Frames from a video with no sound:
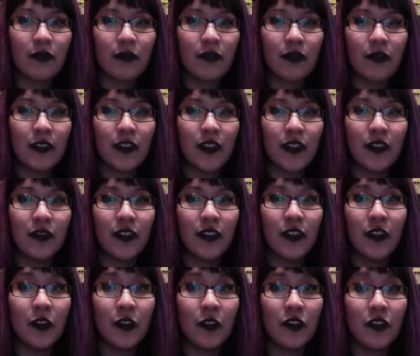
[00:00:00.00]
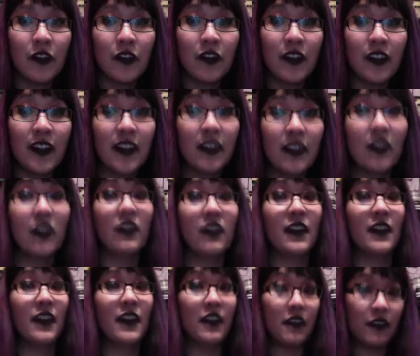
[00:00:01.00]
This video is already long
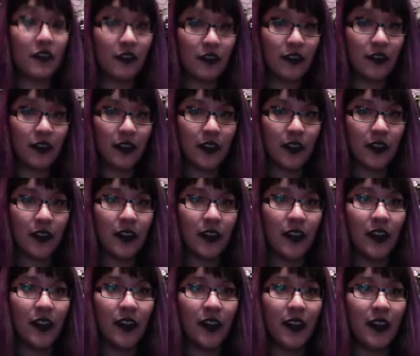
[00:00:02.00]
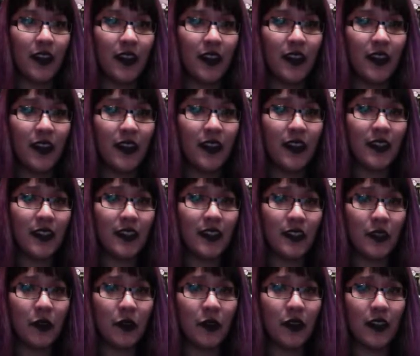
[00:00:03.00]
enough, and I need to
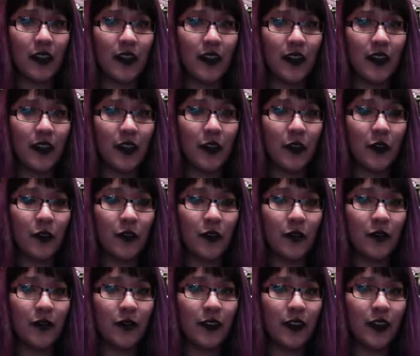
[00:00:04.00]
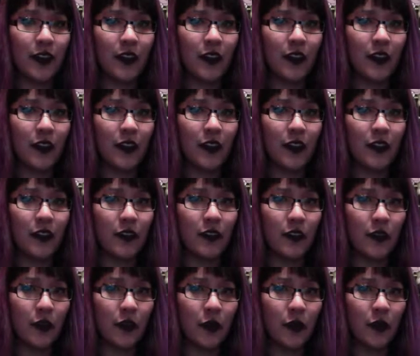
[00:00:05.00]
go lay down.
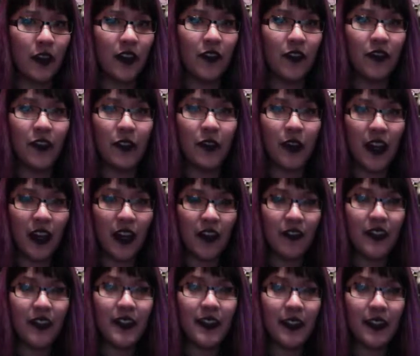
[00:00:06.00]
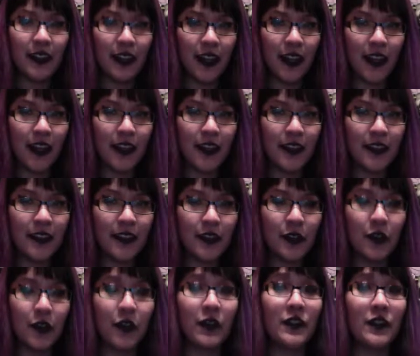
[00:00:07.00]
So, if you haven't liked
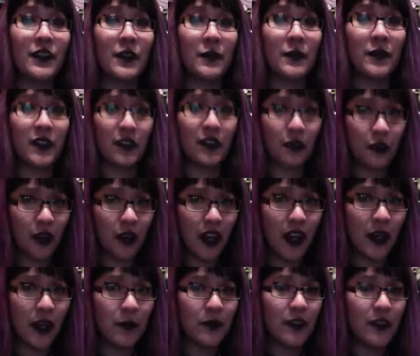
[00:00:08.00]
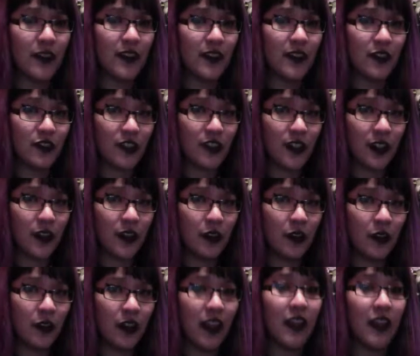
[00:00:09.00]
or subscribed to this
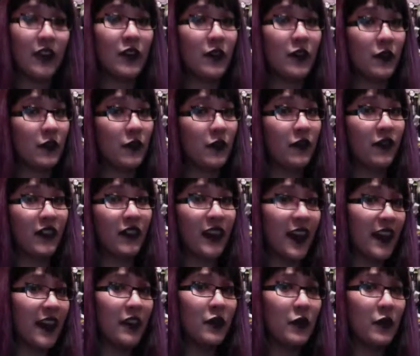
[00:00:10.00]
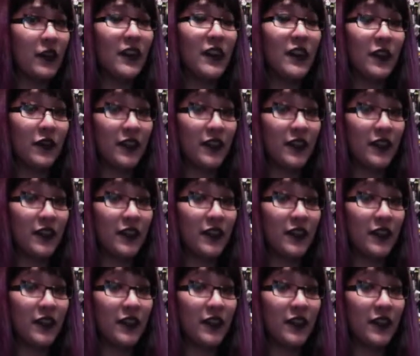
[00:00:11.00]
channel and you've liked what you've